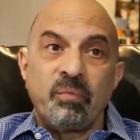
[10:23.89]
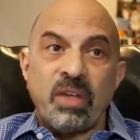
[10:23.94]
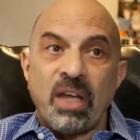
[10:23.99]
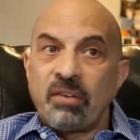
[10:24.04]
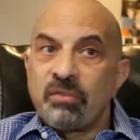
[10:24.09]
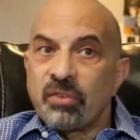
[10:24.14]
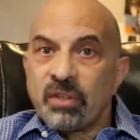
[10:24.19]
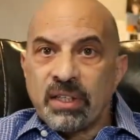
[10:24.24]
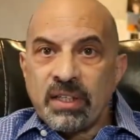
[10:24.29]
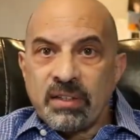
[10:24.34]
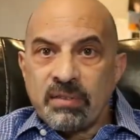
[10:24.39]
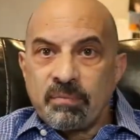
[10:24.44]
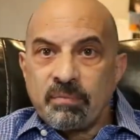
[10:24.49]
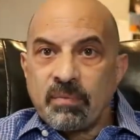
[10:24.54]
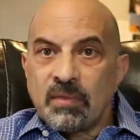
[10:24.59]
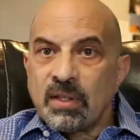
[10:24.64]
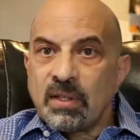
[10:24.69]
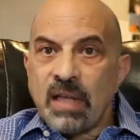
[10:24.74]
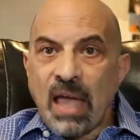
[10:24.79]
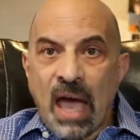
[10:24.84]
every
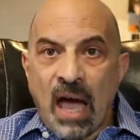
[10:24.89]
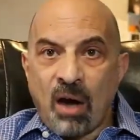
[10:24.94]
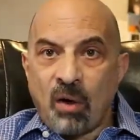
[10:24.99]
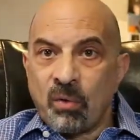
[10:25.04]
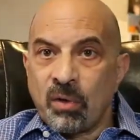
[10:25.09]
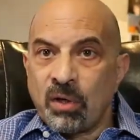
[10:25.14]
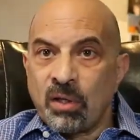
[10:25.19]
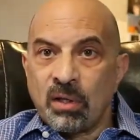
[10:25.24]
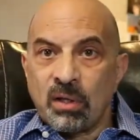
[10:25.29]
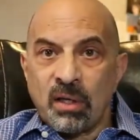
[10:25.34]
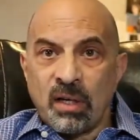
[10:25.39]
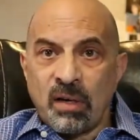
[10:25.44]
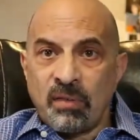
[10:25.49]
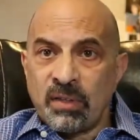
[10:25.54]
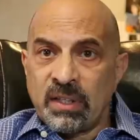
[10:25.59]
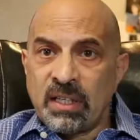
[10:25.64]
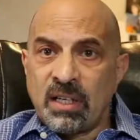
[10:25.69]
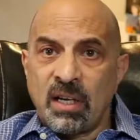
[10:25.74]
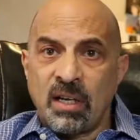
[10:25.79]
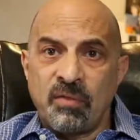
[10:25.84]
hour,
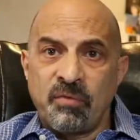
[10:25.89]
every